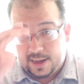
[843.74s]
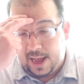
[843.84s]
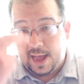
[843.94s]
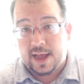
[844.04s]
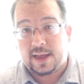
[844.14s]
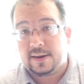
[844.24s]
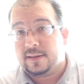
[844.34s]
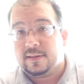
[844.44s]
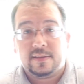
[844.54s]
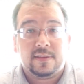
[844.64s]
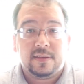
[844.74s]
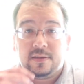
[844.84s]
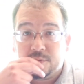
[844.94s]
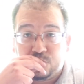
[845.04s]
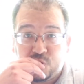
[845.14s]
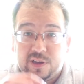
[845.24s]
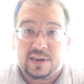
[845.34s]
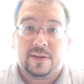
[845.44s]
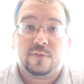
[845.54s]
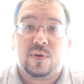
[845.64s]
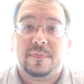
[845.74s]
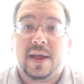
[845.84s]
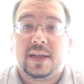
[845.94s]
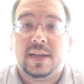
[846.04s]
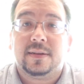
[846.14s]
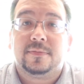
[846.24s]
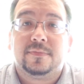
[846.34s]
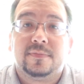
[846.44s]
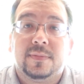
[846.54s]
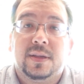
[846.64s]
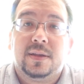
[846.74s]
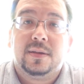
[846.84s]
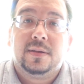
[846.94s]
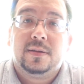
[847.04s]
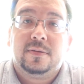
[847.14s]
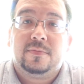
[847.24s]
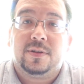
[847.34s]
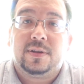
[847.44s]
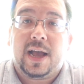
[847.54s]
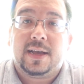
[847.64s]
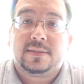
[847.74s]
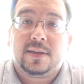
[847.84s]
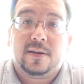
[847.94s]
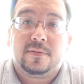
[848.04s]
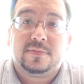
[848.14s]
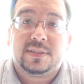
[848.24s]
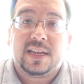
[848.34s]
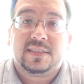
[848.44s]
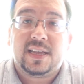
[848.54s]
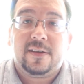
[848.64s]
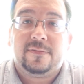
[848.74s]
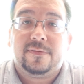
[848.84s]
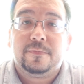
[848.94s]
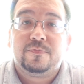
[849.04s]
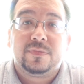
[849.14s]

God never went back in. But you guys stay safe.